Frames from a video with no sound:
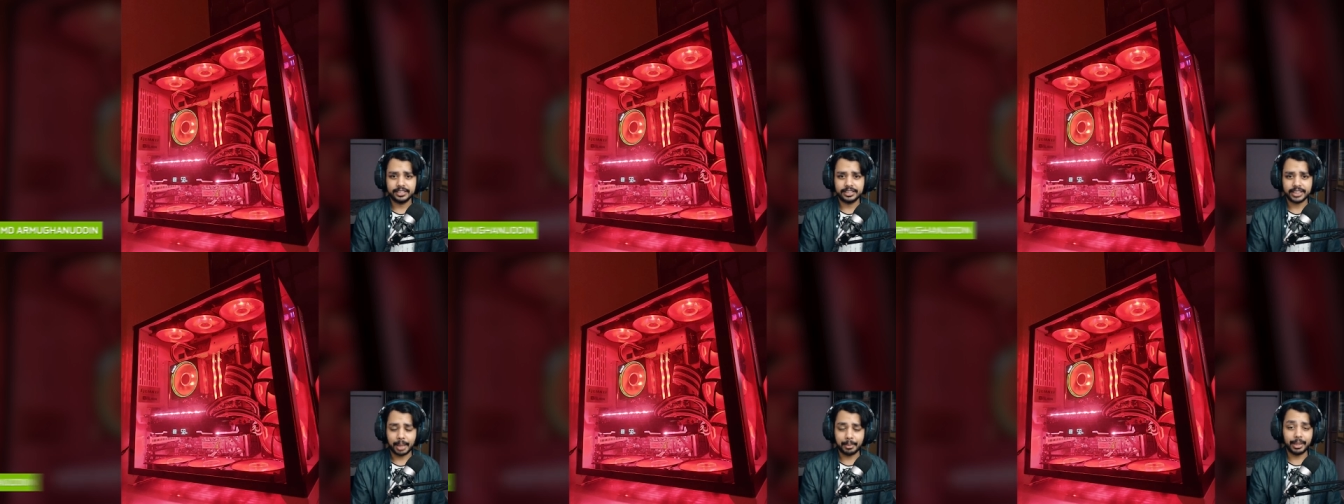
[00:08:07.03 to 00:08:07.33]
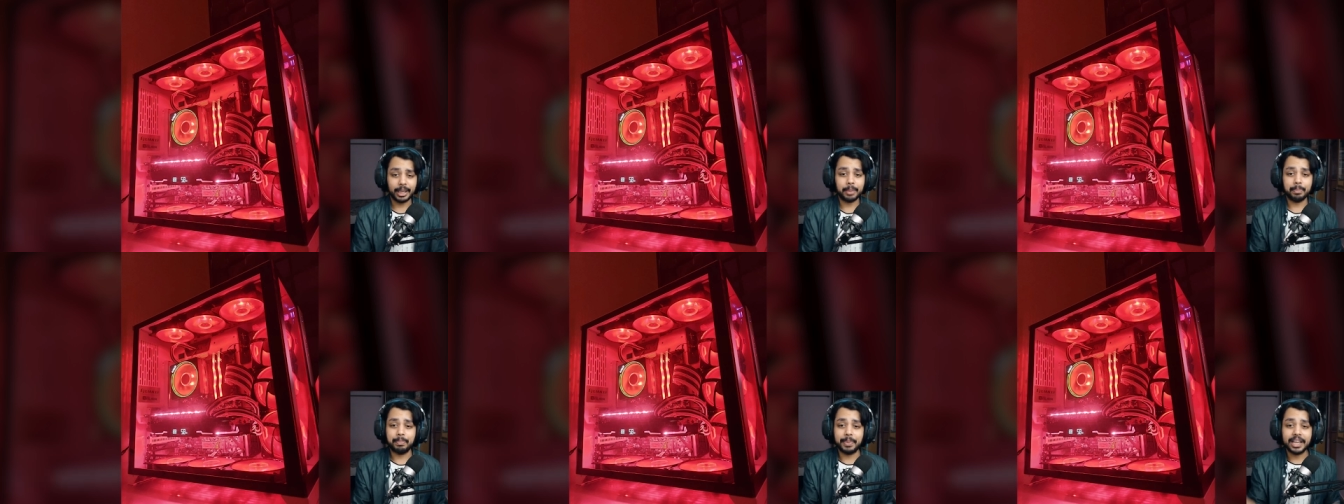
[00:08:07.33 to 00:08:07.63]
I'm
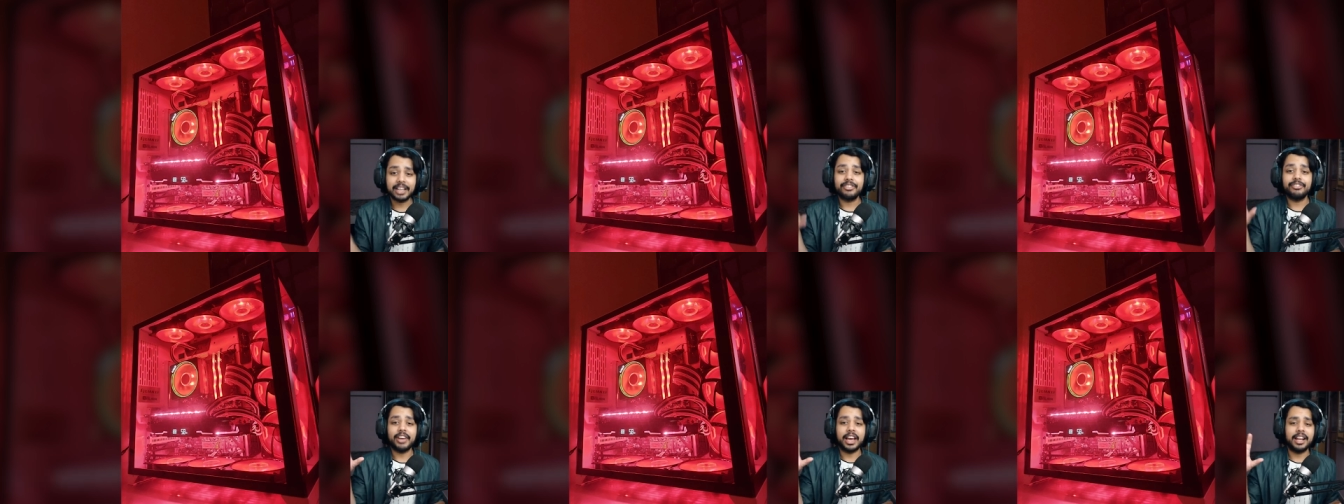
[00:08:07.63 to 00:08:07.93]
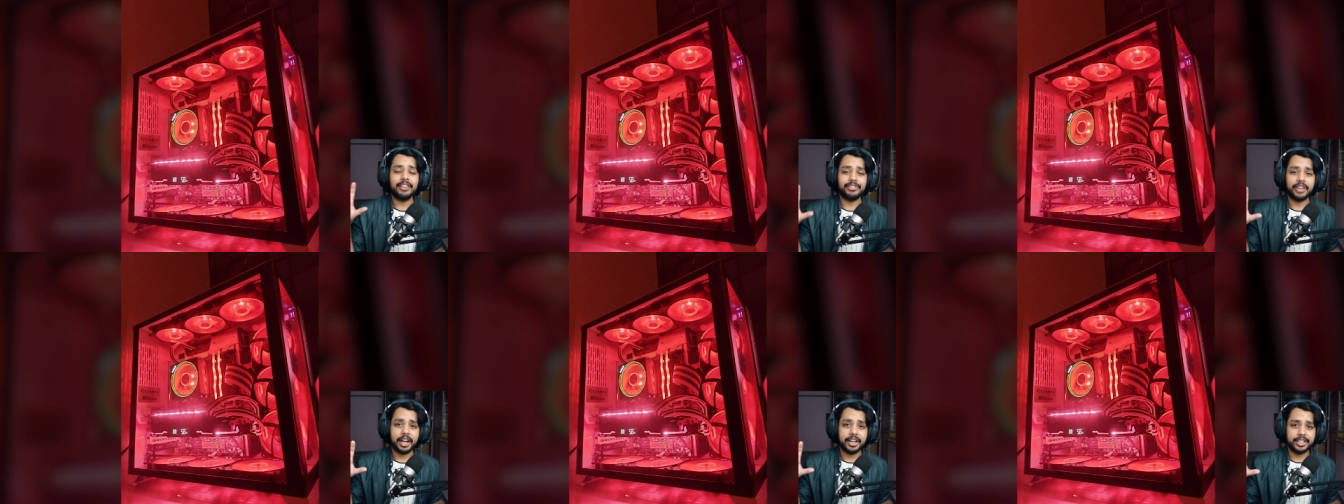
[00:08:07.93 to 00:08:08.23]
not a big fan
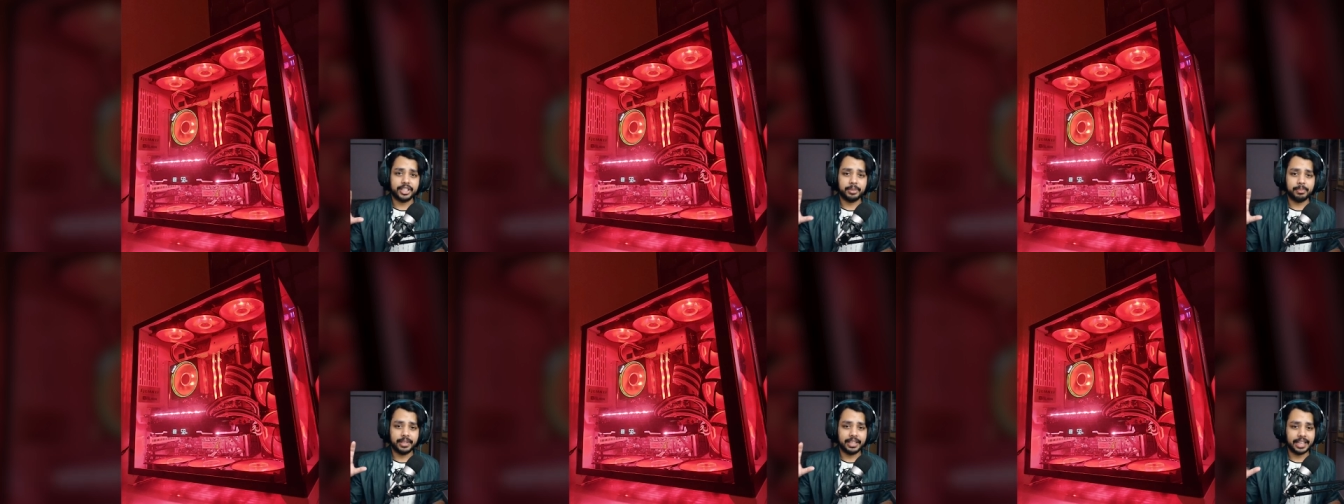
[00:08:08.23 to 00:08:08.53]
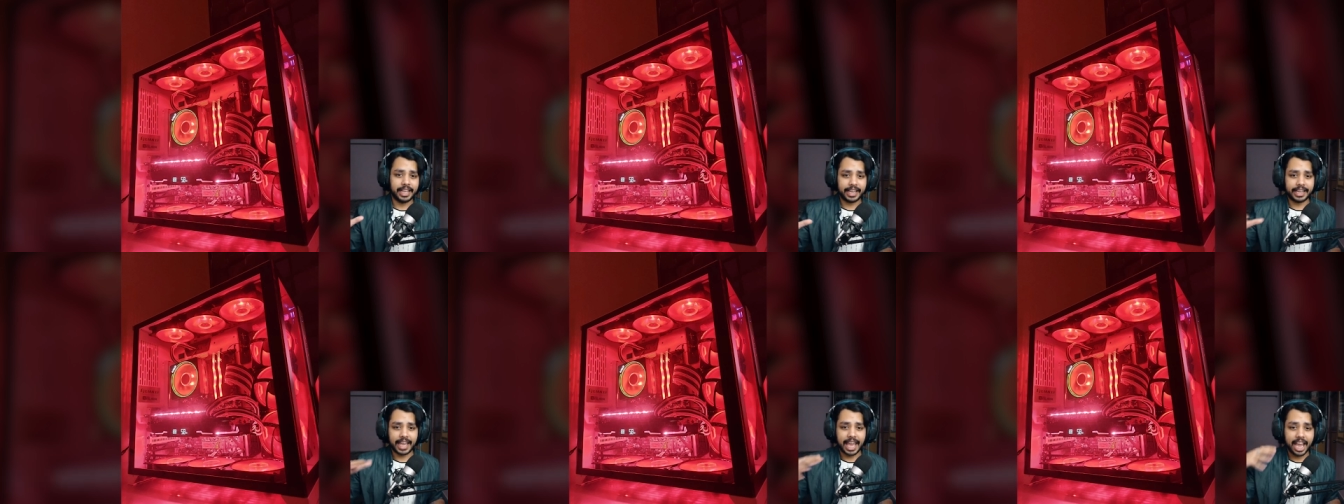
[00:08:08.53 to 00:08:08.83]
of R G B,
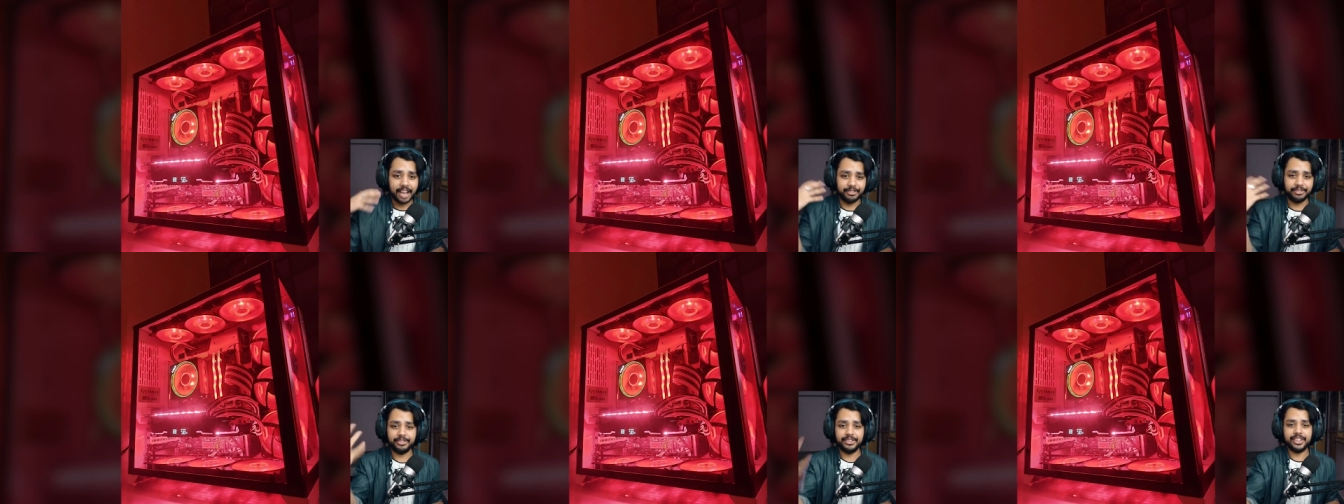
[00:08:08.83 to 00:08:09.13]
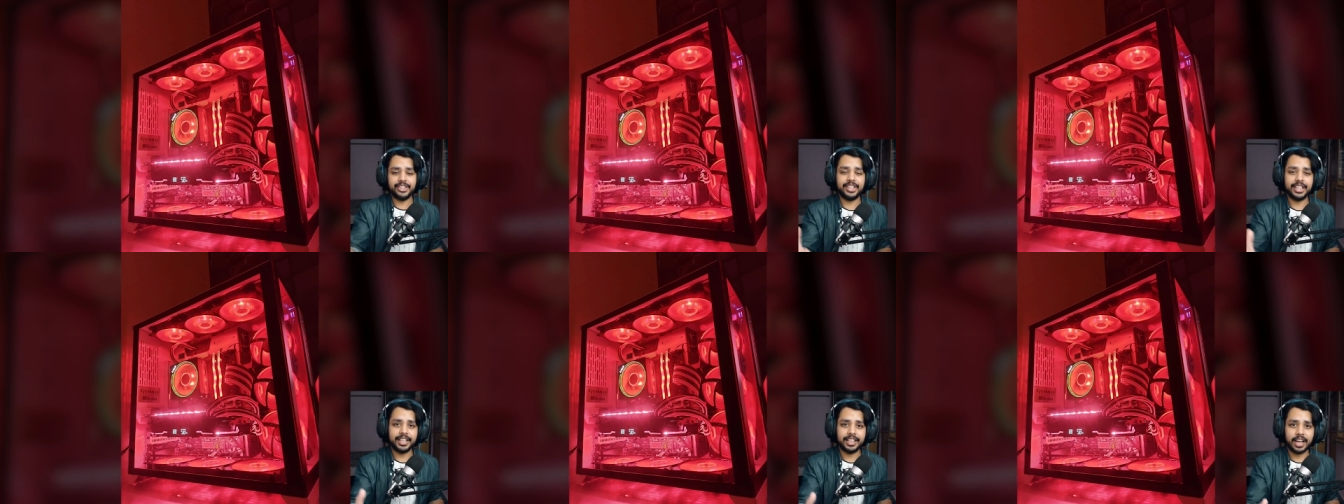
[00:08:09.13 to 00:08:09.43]
like
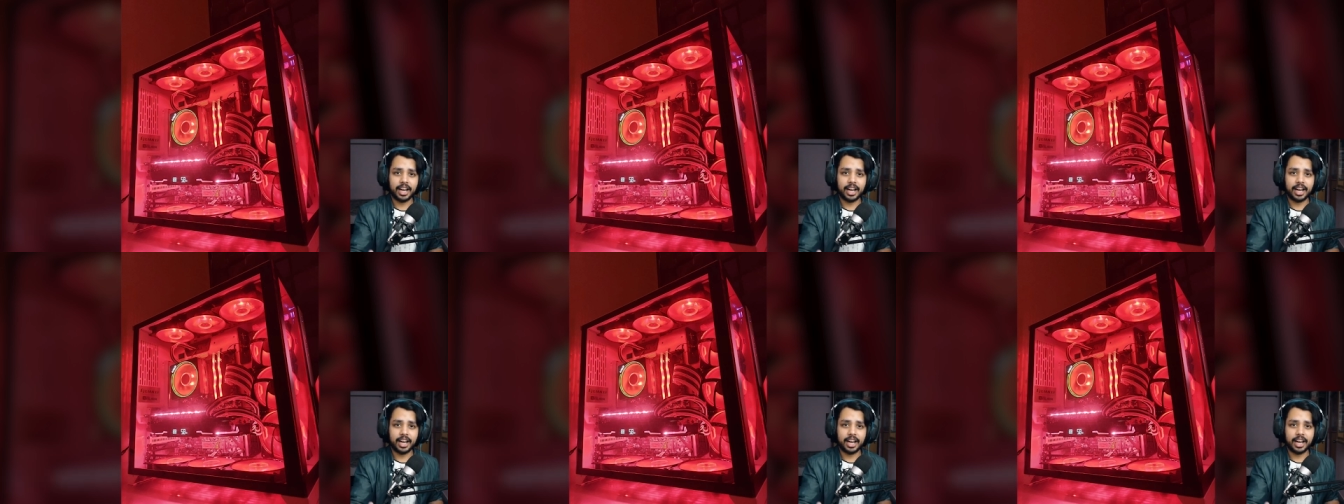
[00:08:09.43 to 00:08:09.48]
everything